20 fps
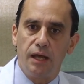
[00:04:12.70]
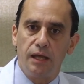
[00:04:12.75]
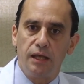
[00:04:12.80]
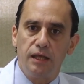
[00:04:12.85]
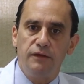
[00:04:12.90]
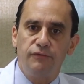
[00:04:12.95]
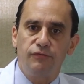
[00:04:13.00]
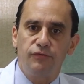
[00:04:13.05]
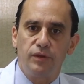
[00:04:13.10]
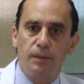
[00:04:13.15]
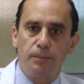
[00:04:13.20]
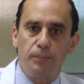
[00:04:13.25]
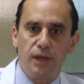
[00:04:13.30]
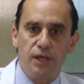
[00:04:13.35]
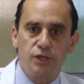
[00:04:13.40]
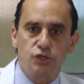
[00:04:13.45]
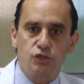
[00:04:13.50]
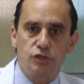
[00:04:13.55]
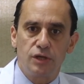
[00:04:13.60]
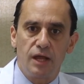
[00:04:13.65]
if the
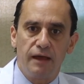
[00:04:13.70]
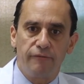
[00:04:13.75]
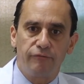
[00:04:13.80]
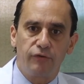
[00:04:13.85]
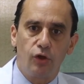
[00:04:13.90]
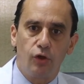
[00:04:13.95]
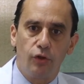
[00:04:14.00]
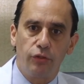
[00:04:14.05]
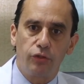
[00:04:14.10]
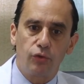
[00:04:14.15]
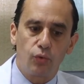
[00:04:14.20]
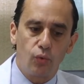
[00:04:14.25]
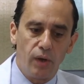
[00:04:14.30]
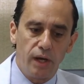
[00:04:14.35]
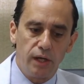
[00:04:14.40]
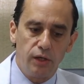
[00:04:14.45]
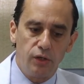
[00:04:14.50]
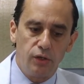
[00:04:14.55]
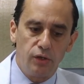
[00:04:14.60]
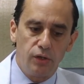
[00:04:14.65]
patient have gone through
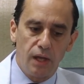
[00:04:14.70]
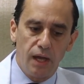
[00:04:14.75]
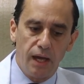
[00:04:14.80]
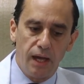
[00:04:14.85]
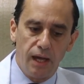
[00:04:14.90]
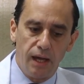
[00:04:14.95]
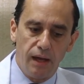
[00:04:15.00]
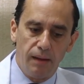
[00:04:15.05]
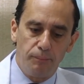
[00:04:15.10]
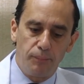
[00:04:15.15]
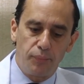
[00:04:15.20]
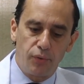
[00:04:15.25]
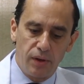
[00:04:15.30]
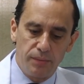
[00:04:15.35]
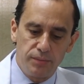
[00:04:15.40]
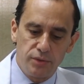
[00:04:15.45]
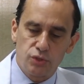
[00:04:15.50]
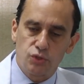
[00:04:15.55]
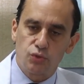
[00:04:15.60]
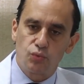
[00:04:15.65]
a
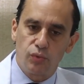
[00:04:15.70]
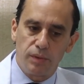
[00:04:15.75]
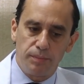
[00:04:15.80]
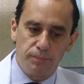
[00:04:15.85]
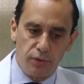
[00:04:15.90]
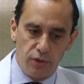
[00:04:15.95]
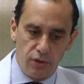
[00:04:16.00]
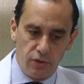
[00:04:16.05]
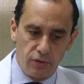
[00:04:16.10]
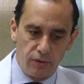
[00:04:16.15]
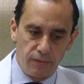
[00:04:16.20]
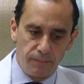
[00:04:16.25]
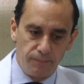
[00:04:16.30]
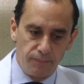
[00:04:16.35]
previous repair.